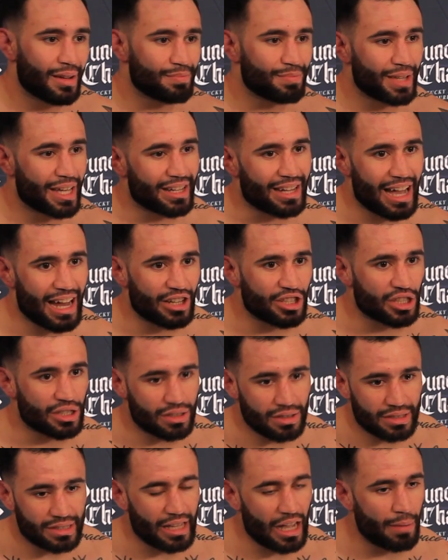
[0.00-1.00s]
it kind of
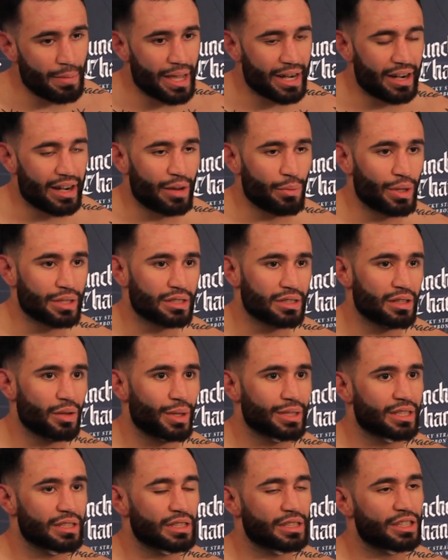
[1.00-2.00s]
just stalemated, and he went to
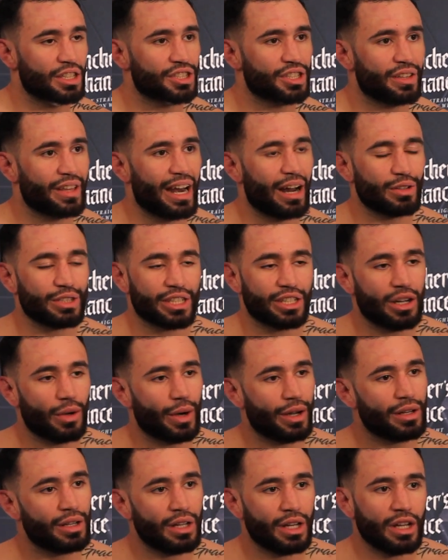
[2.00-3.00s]
the decision. Then I was like, you know
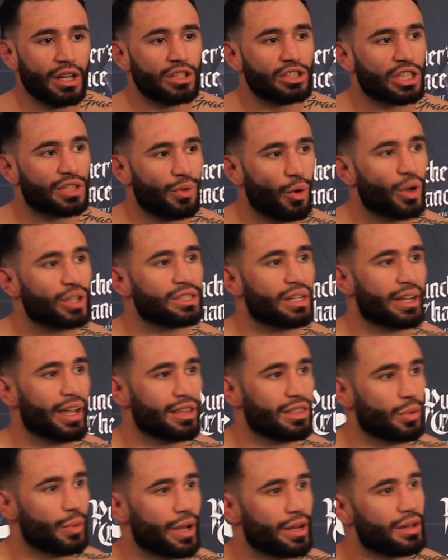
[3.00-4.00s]
what? Just focus on
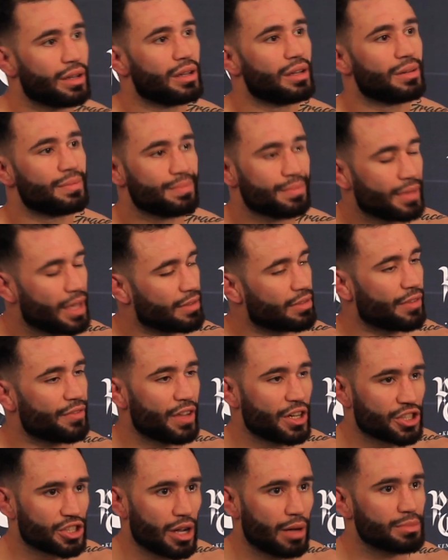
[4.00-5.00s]
getting the win. If the
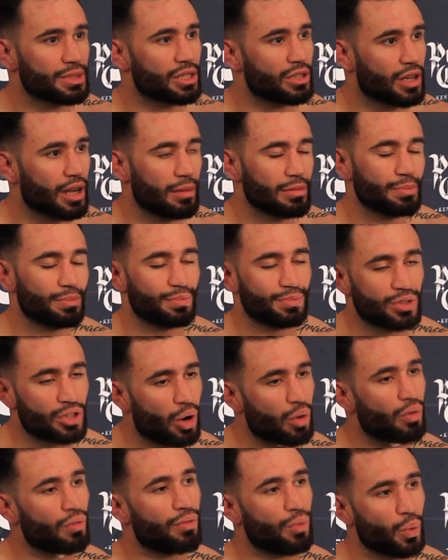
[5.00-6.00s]
finish comes, it'll come.
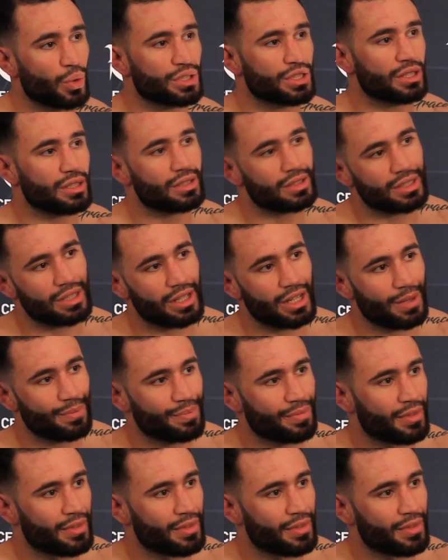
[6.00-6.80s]
Don't force it. So, yeah.